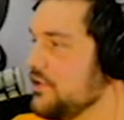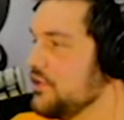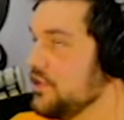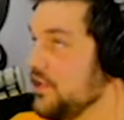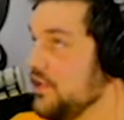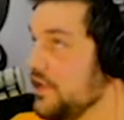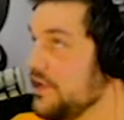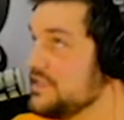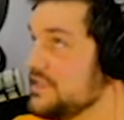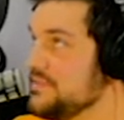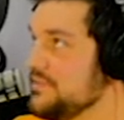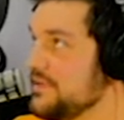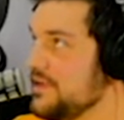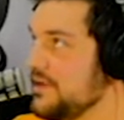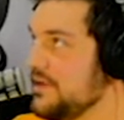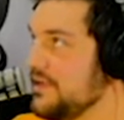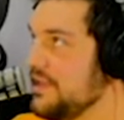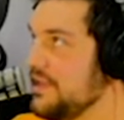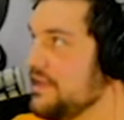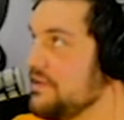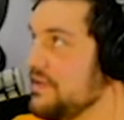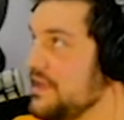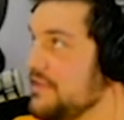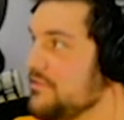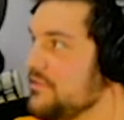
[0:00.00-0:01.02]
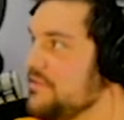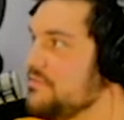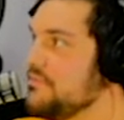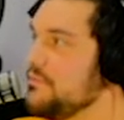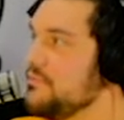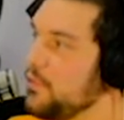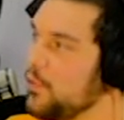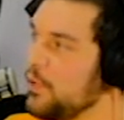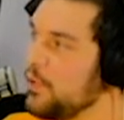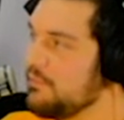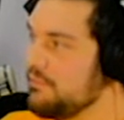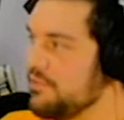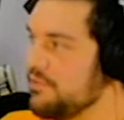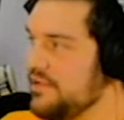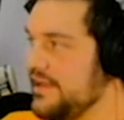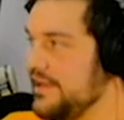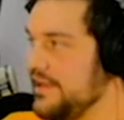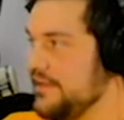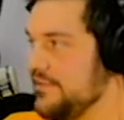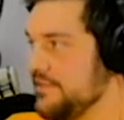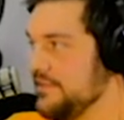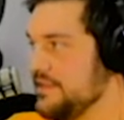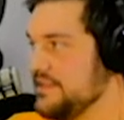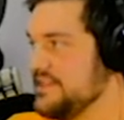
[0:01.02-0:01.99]
Guardsmen are like even more
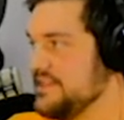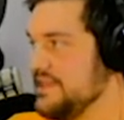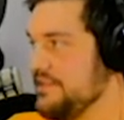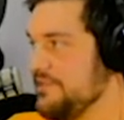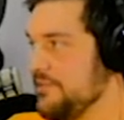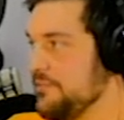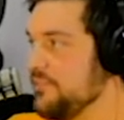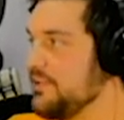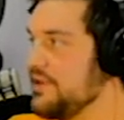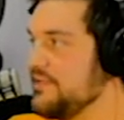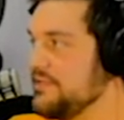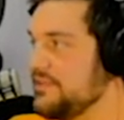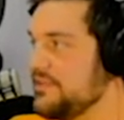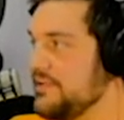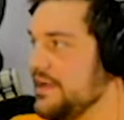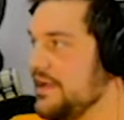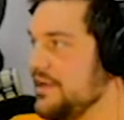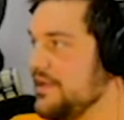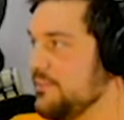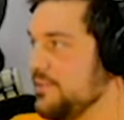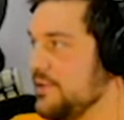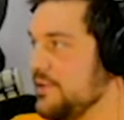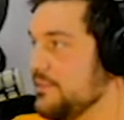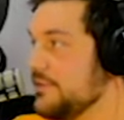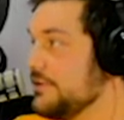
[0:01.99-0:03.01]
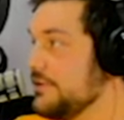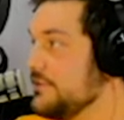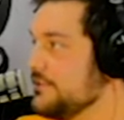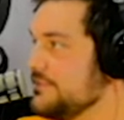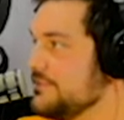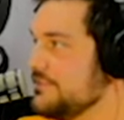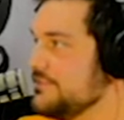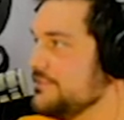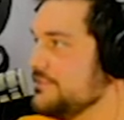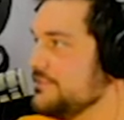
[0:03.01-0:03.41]
brave than Saving Private Ryan people.